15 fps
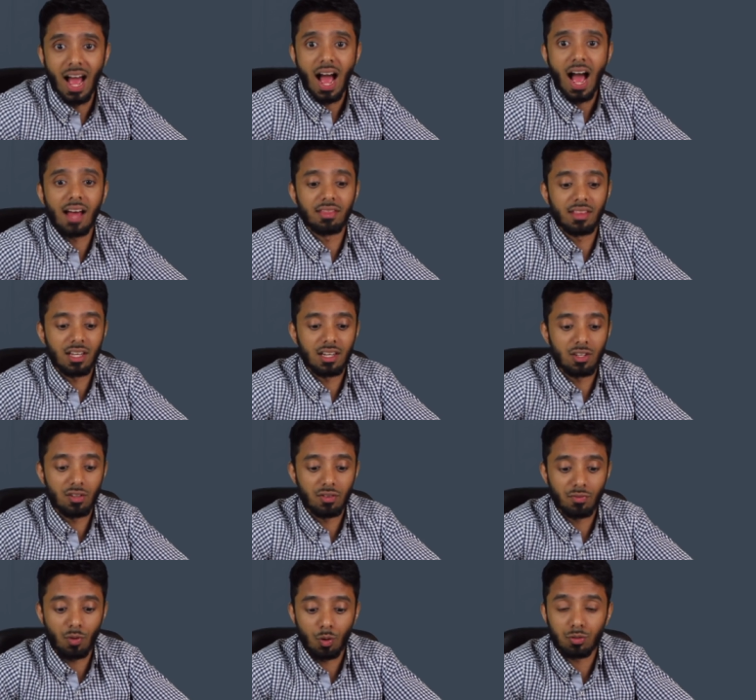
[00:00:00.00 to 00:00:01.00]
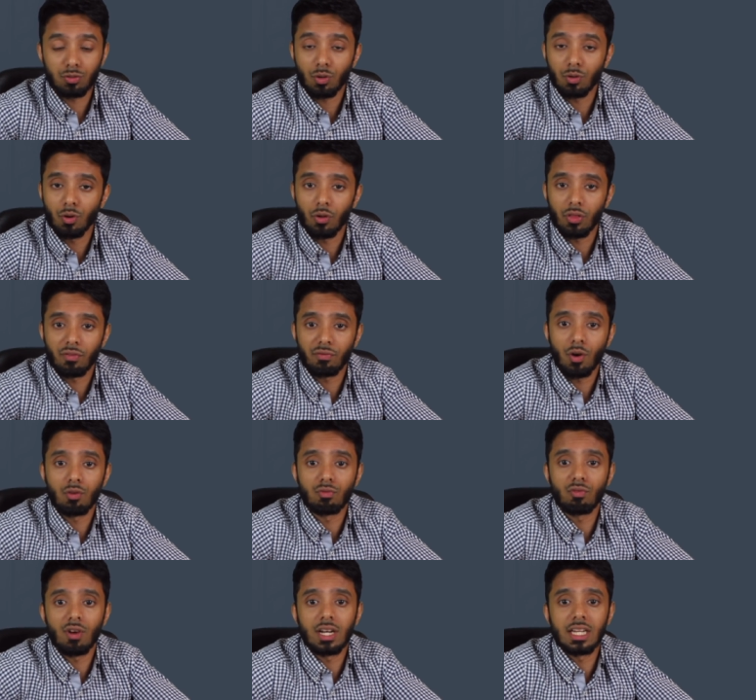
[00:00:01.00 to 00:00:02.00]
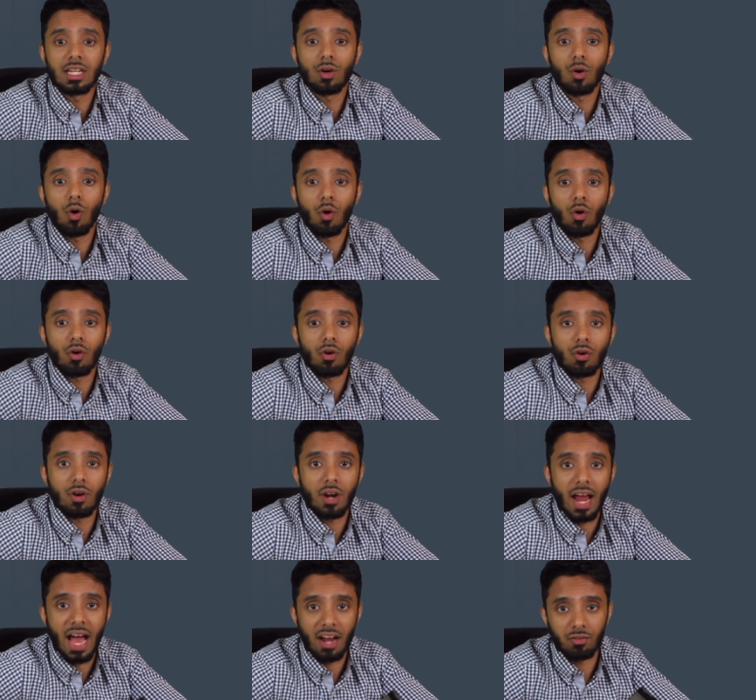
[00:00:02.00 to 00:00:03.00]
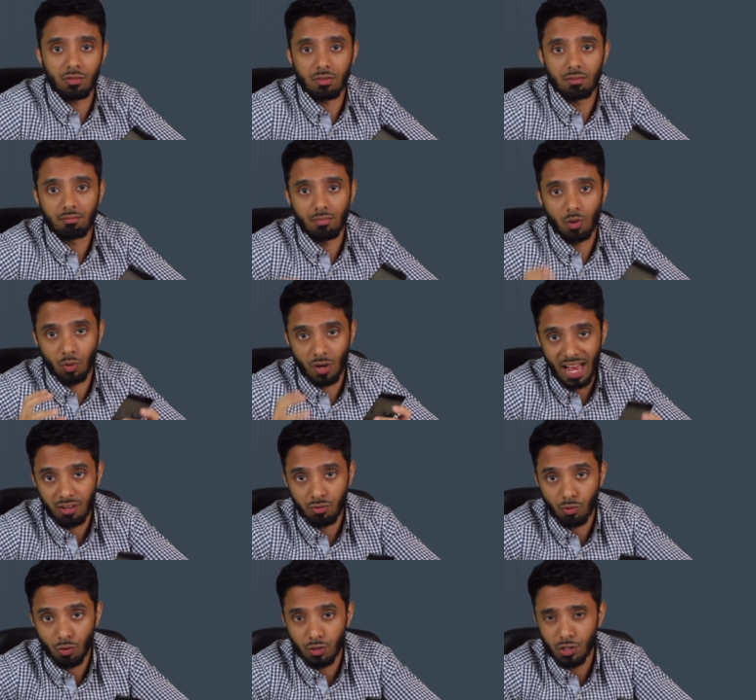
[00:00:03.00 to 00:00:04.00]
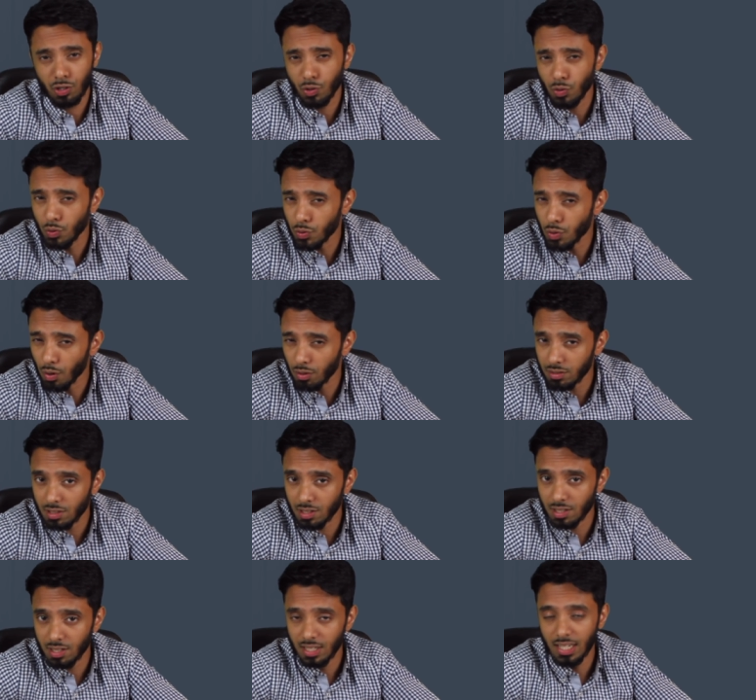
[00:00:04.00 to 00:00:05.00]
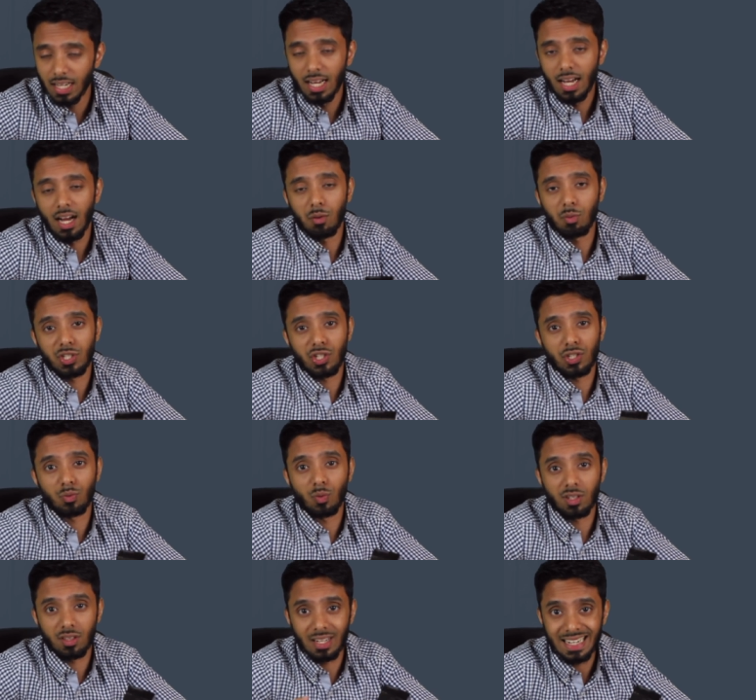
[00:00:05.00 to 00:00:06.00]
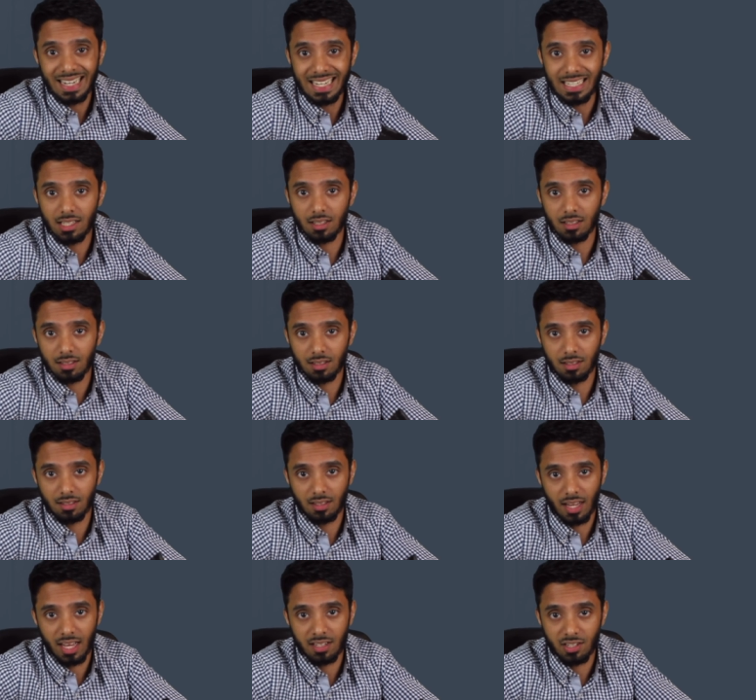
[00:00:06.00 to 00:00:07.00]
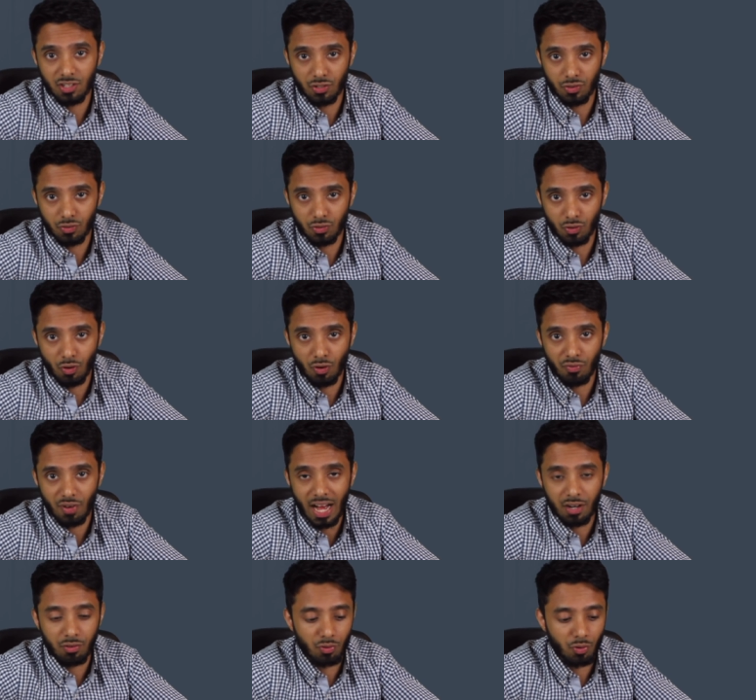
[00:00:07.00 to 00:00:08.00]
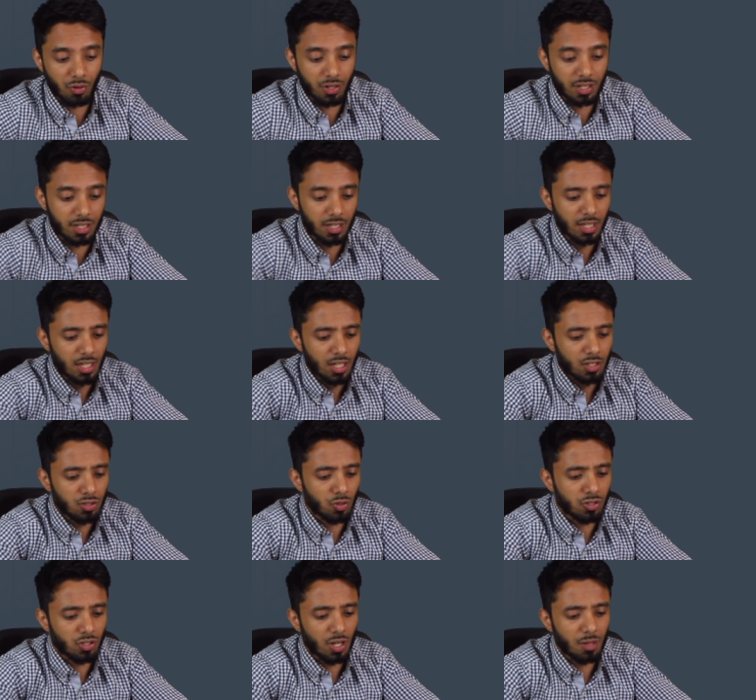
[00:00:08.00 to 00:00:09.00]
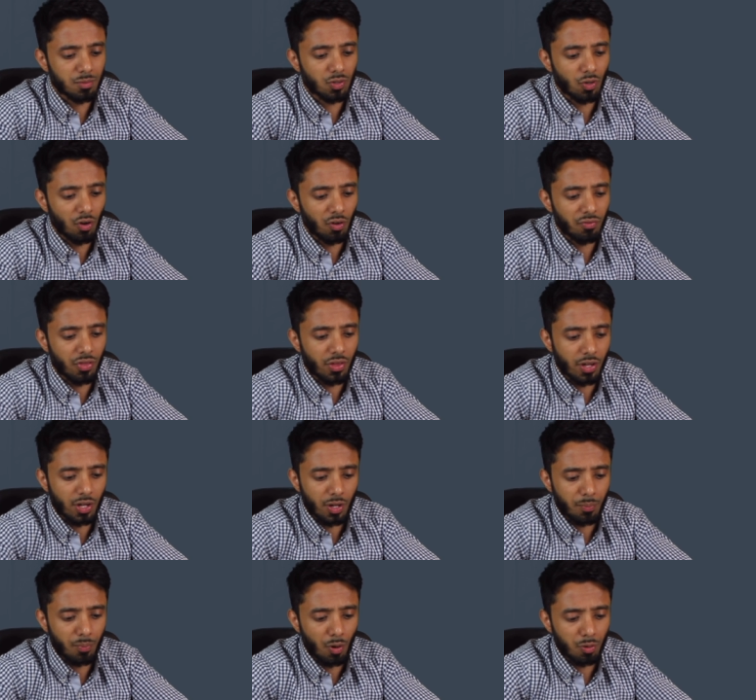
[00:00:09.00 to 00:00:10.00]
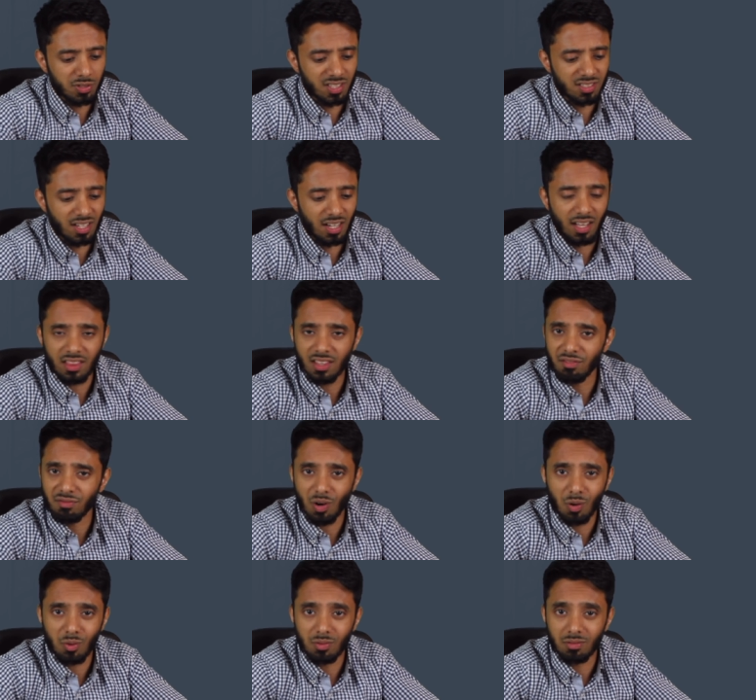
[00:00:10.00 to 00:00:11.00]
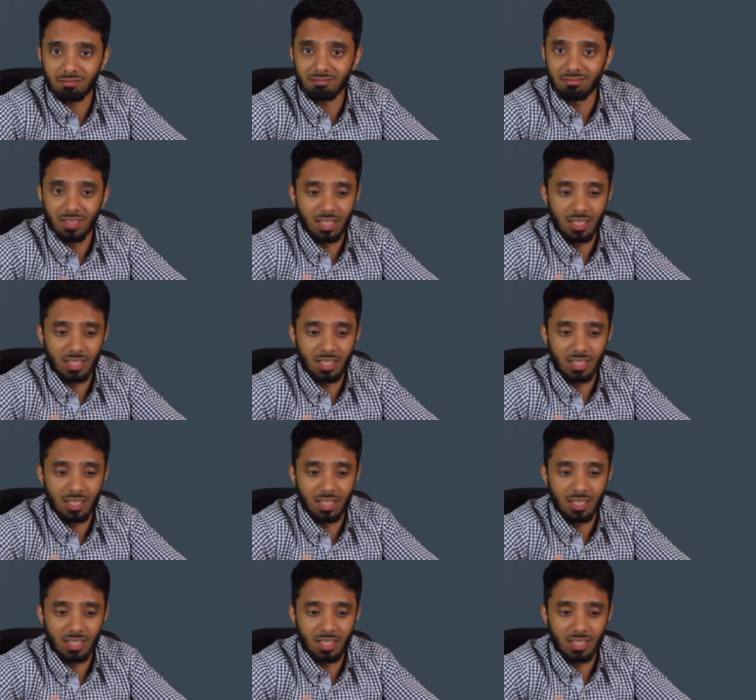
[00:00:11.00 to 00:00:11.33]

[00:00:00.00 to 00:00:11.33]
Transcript: And then you've also got the phone running on Android Nougat, which is one of the latest editions of Android. So in terms of the processor and the phone,